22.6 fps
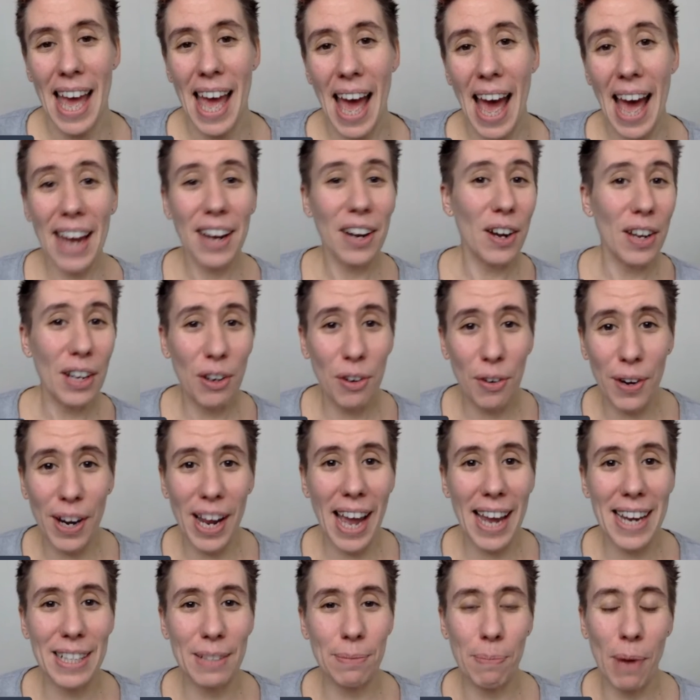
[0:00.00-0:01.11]
And I
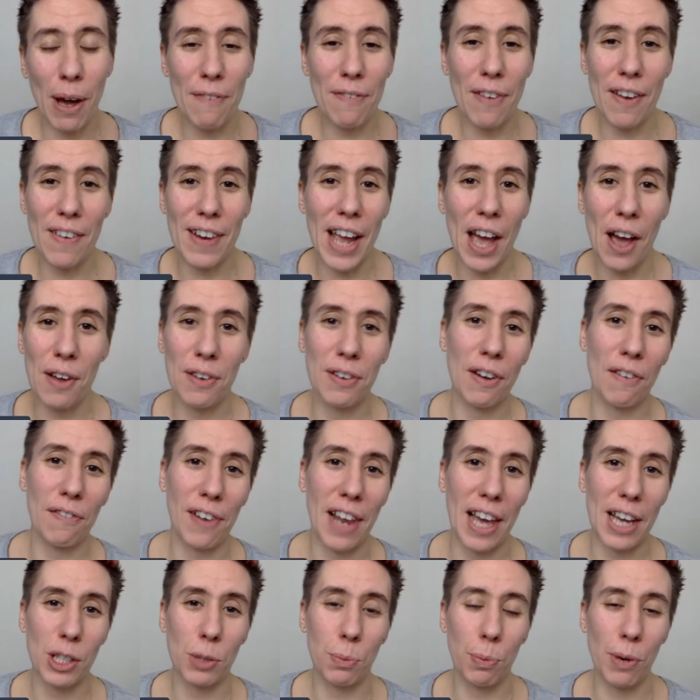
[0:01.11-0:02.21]
create my very own
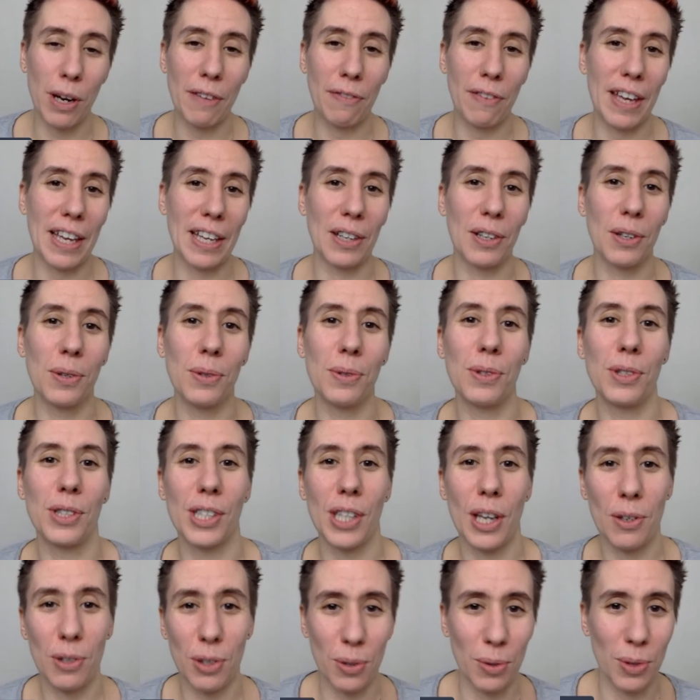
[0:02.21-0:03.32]
flash briefing called
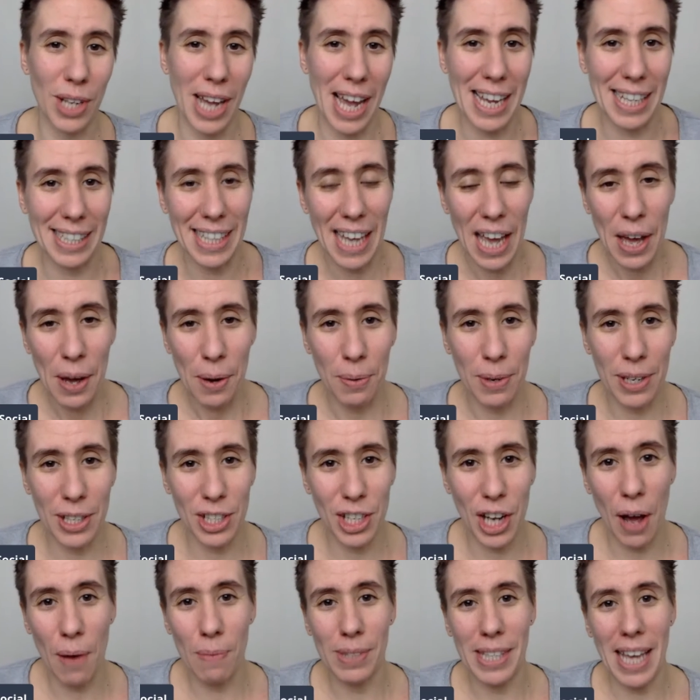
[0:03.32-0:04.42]
Social Days, which
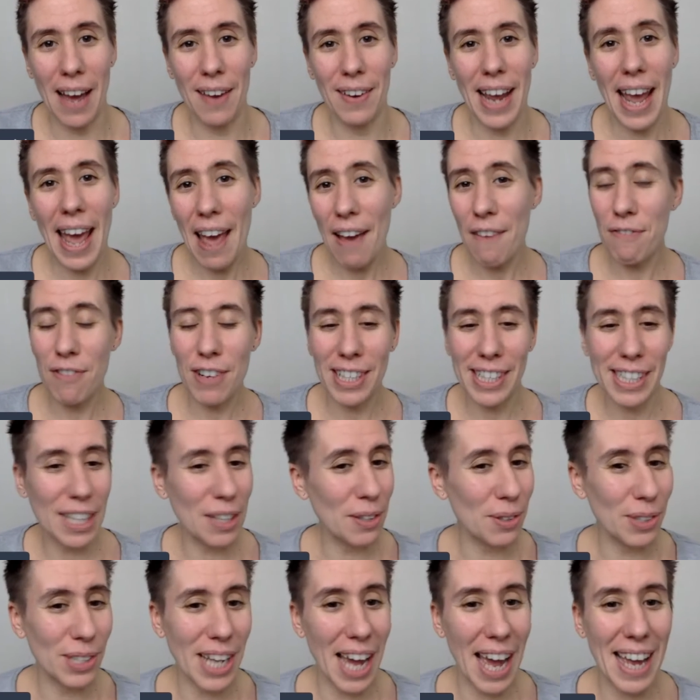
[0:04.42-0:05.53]
comes out every
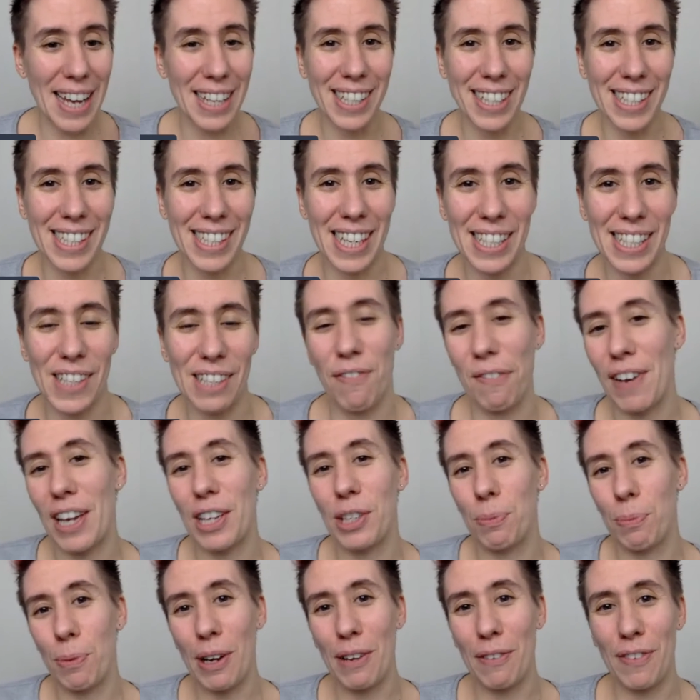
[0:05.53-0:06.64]
single day, just as a
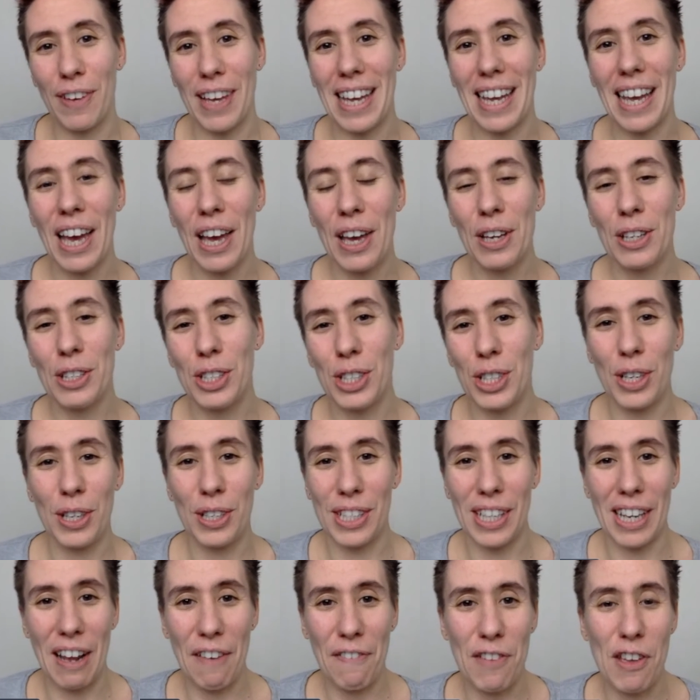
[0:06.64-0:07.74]
flash briefing should.
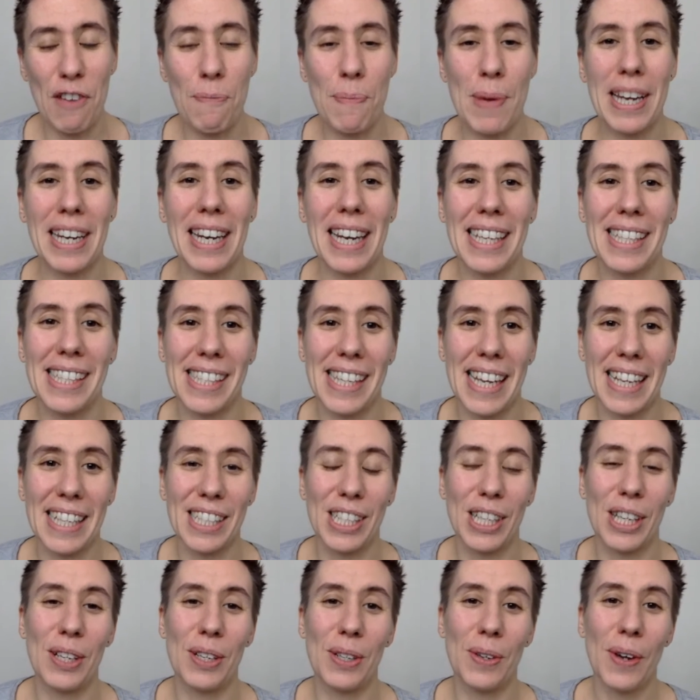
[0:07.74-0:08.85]
And if you've been listening
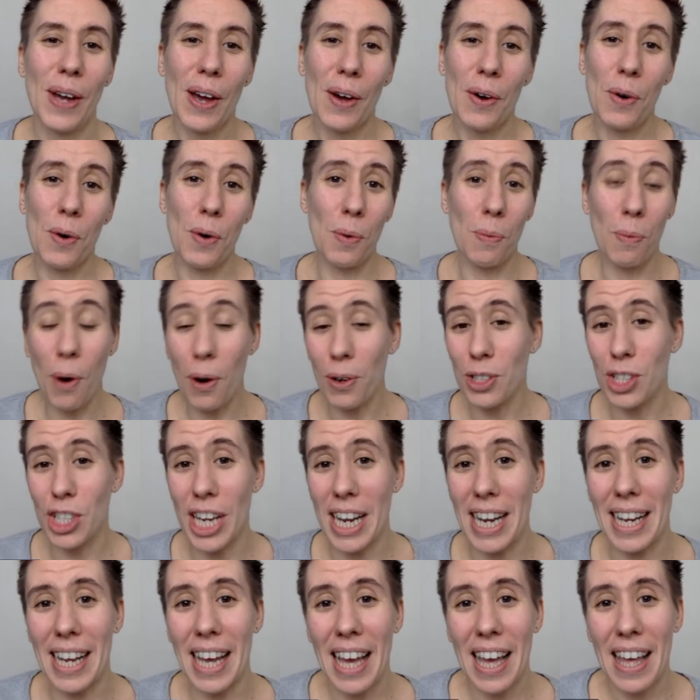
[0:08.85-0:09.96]
to or
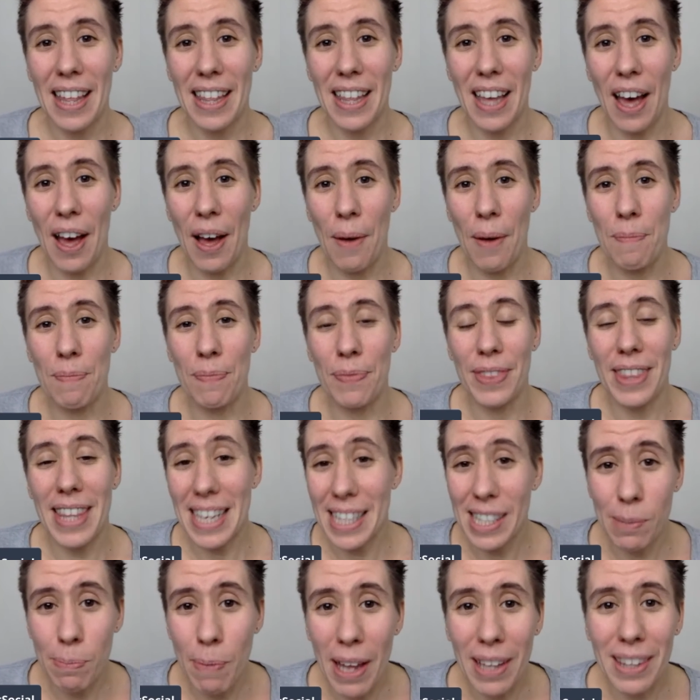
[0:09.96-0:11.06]
watching
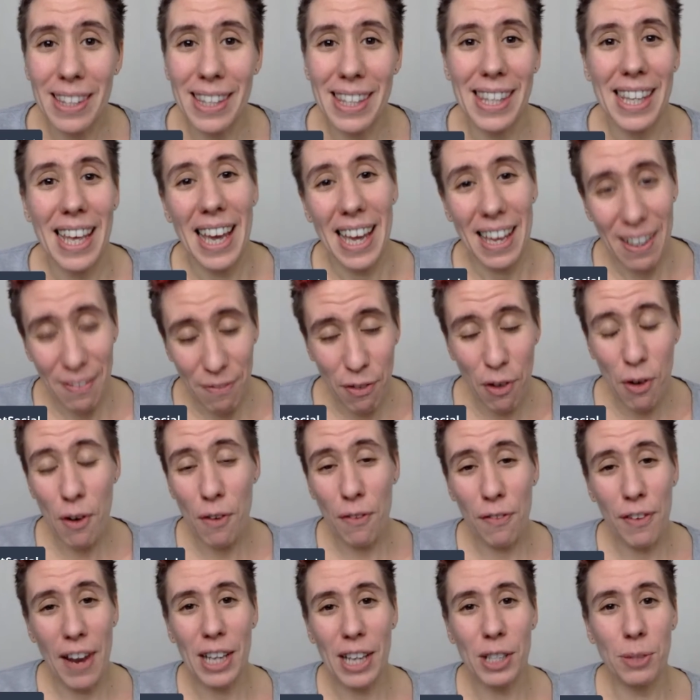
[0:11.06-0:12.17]
this month for
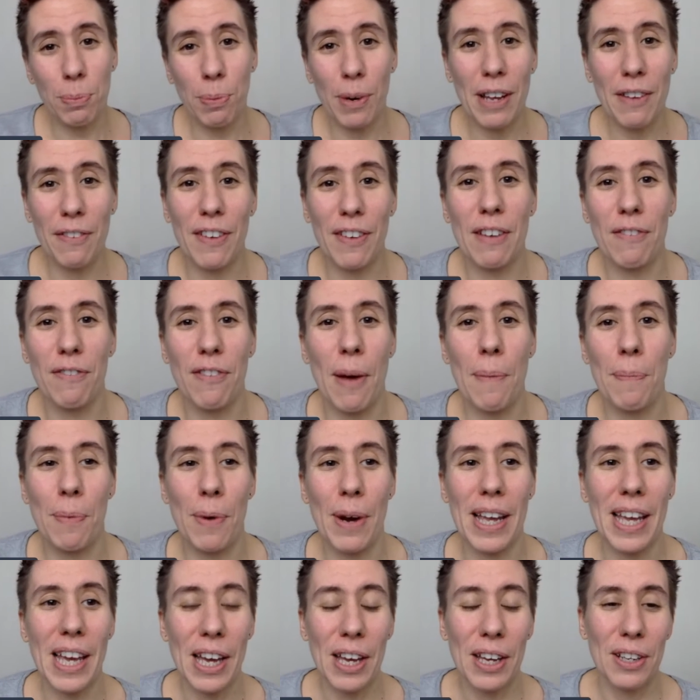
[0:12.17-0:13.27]
Flash Briefing
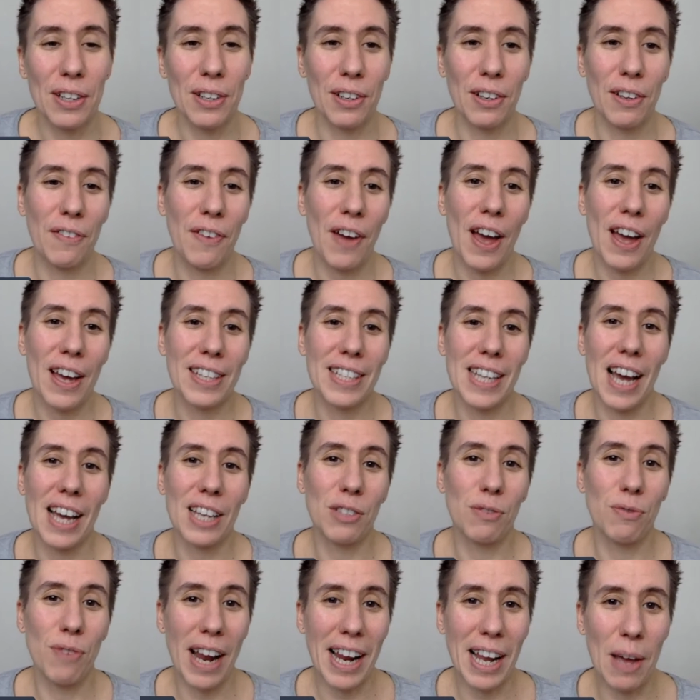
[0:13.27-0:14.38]
February, you'll have heard us
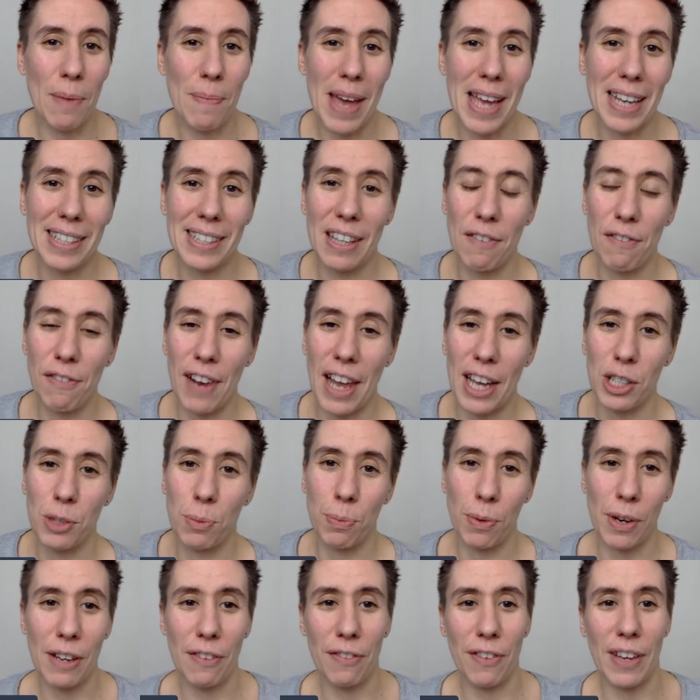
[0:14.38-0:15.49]
recommend that flash
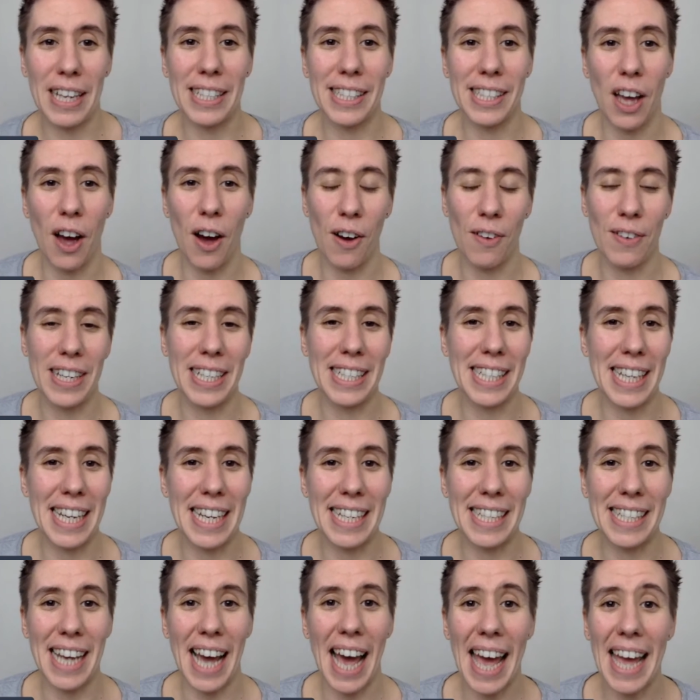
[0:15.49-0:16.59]
briefings are
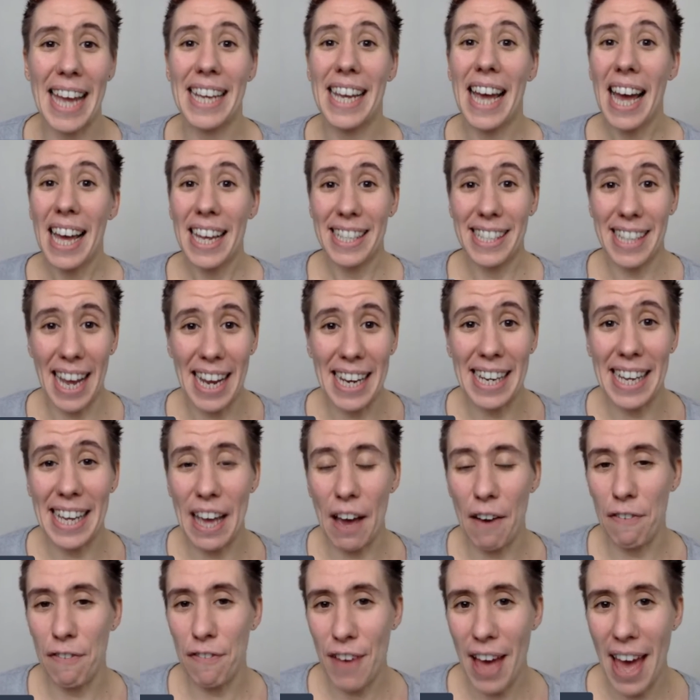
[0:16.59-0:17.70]
indeed a daily
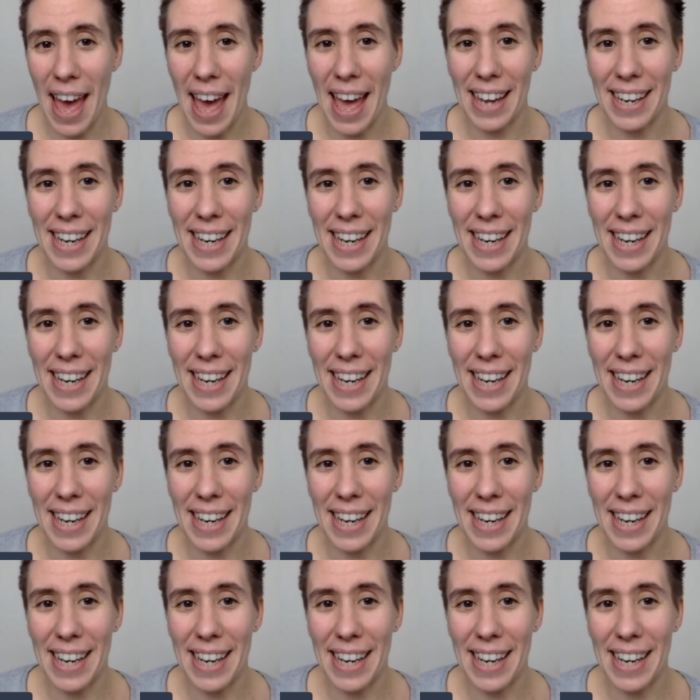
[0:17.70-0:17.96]
affair.